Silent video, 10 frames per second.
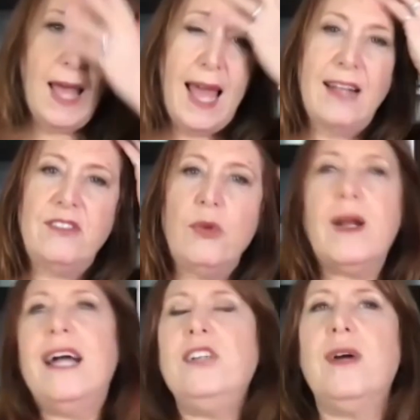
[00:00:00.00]
And so what
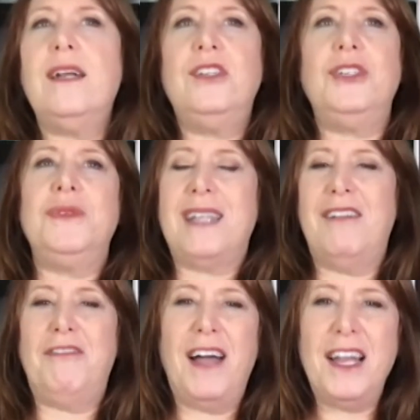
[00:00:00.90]
I try to do is I'll
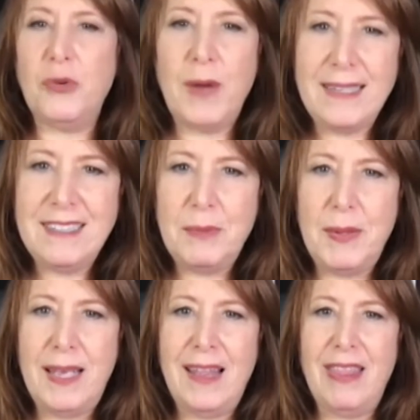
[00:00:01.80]
find a
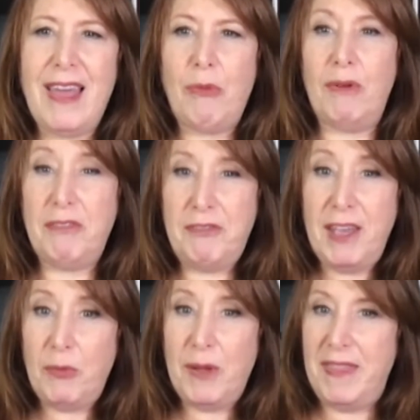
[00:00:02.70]
recipe that will
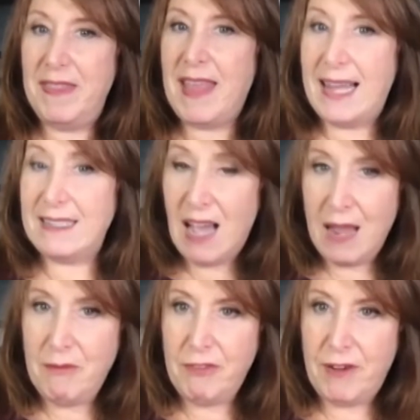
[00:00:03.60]
fit within that
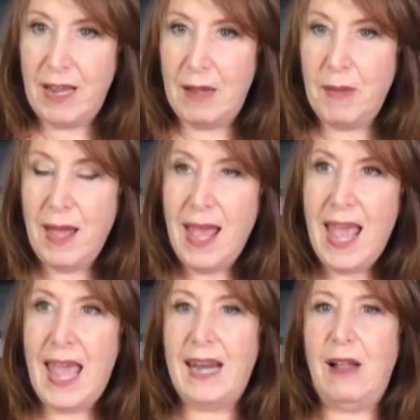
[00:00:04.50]
time frame,
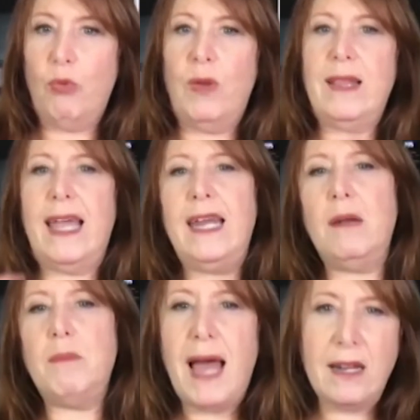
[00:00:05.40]
and I'll relate
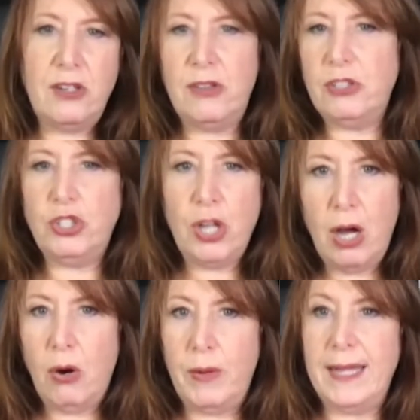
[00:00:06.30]
it back to the
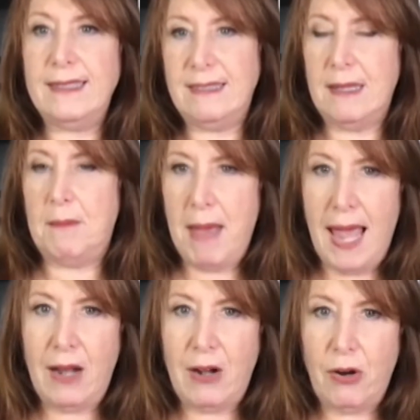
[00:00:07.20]
show in some
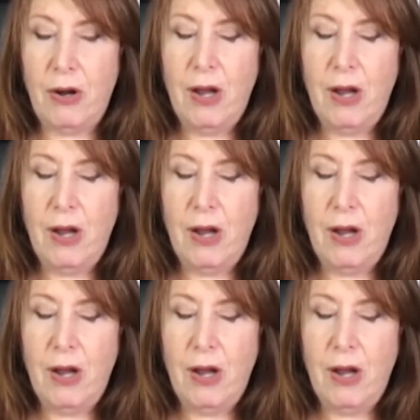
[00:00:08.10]
manner.